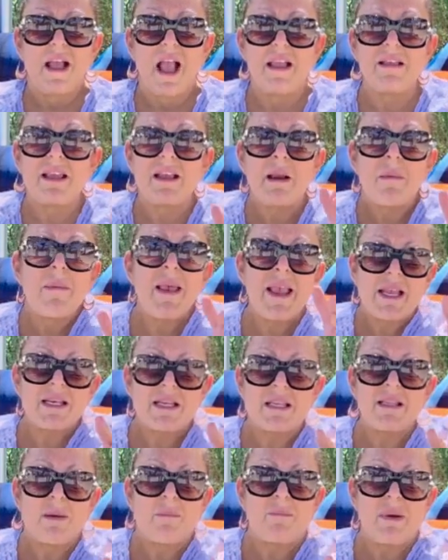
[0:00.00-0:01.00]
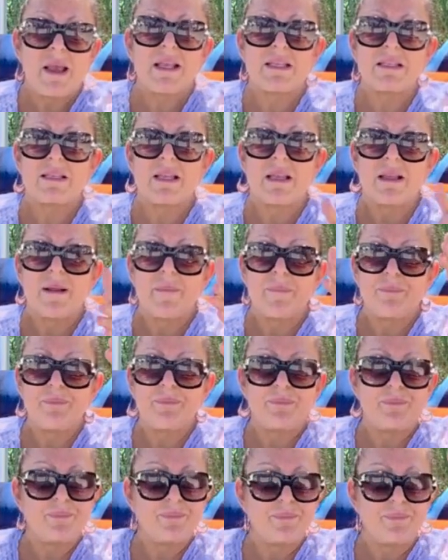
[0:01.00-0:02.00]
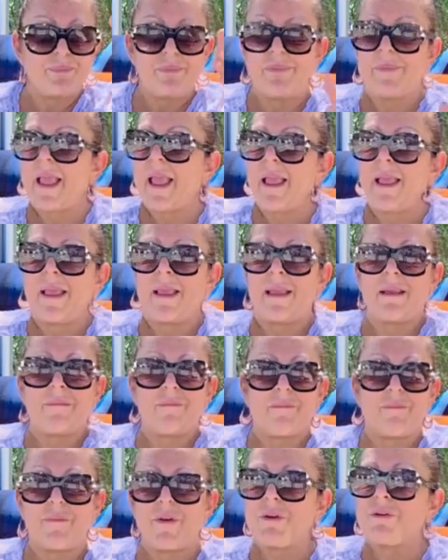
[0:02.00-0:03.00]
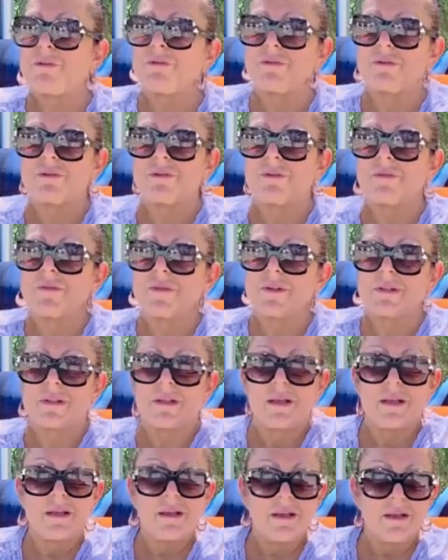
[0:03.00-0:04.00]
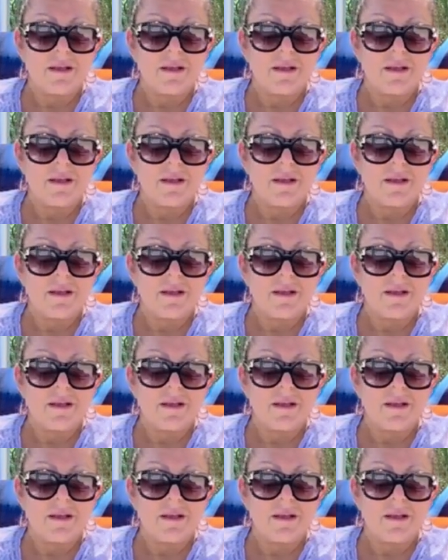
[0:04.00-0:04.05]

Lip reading: I'm going to make it to the best dang funeral service